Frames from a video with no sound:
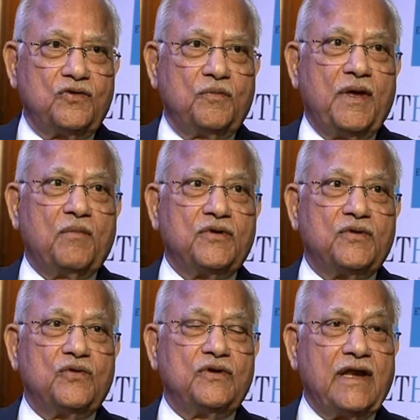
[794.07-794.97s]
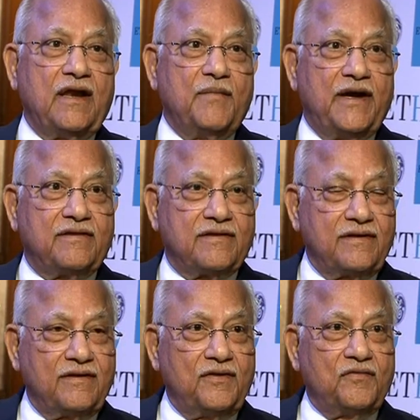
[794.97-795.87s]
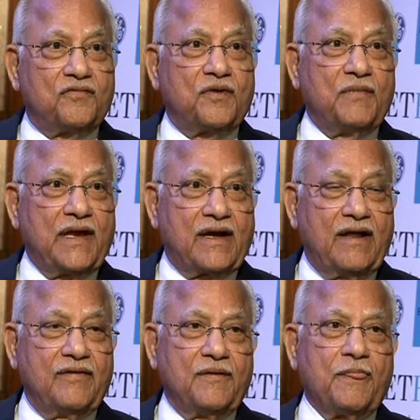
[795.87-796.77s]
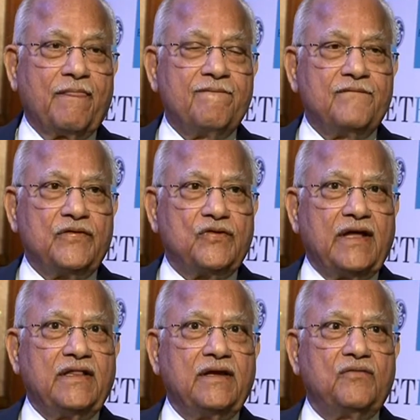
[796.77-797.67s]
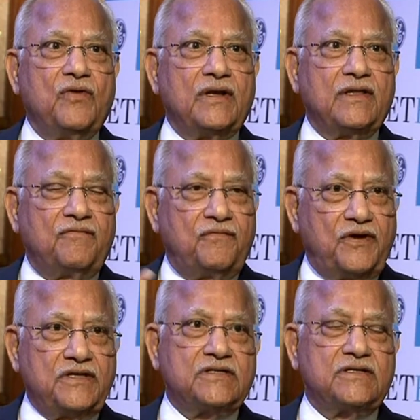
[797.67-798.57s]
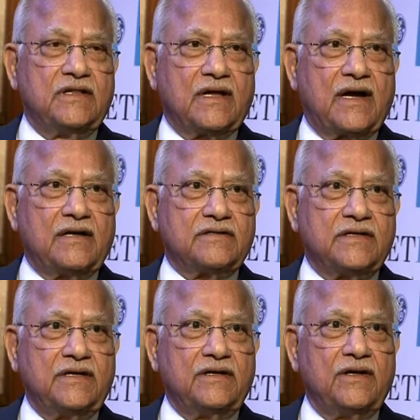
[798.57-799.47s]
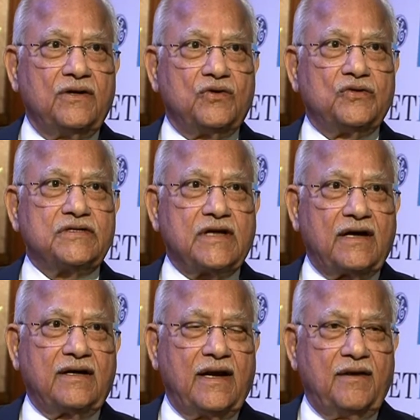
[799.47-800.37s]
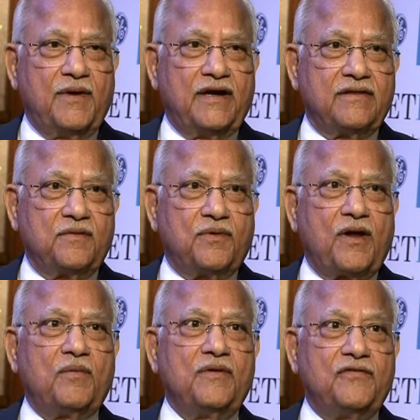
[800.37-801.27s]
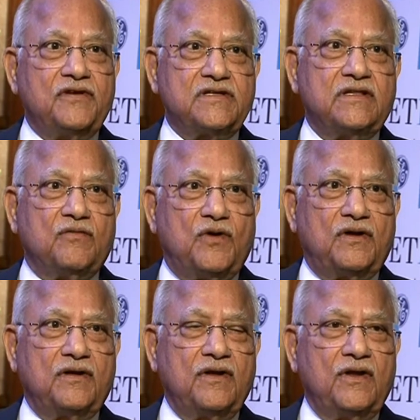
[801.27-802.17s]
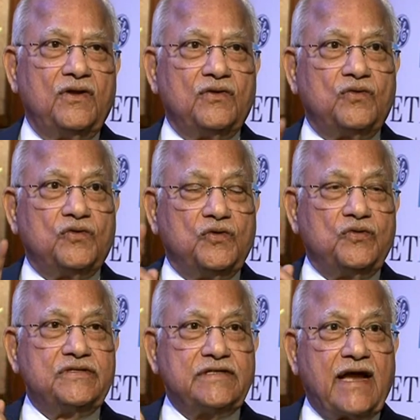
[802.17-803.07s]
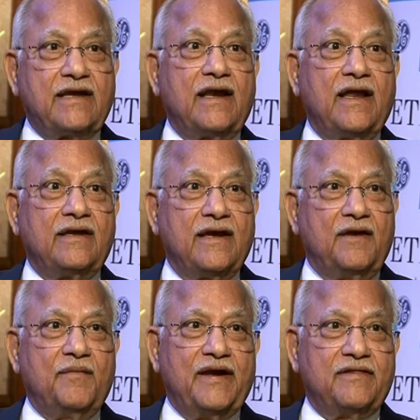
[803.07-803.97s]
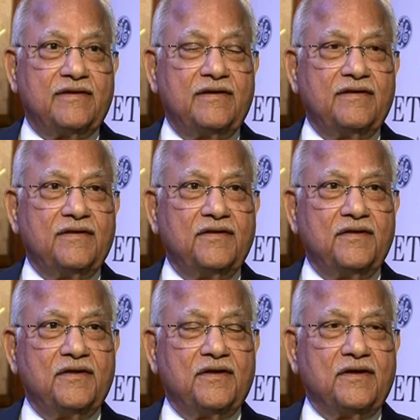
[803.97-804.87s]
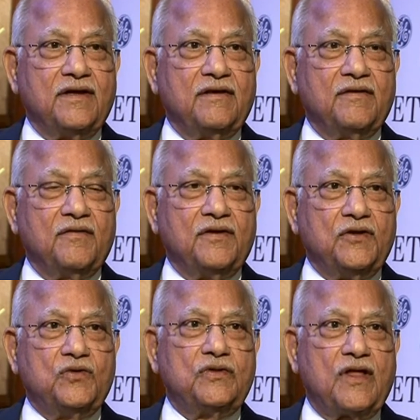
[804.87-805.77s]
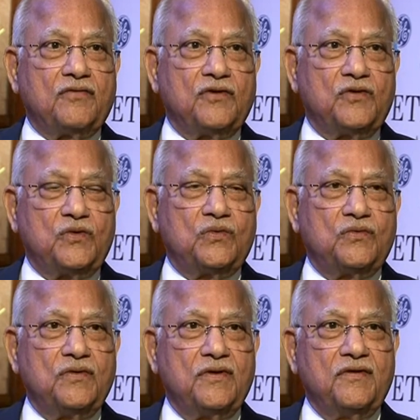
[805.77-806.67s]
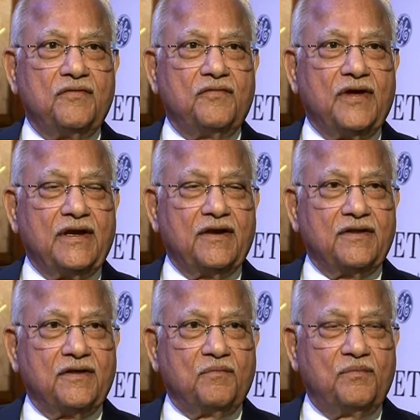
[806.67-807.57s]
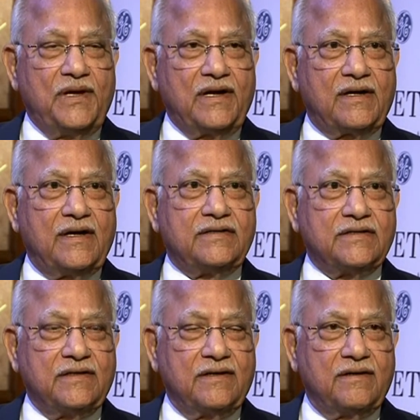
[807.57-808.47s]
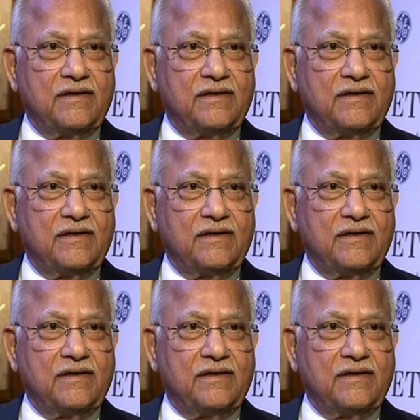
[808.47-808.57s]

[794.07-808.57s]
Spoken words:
to be able to do telemedicine from that level. So I think we are the first in the country to start telemedicine, probably first in the world to use satellite telemedicine in 2002 when Bill Clinton,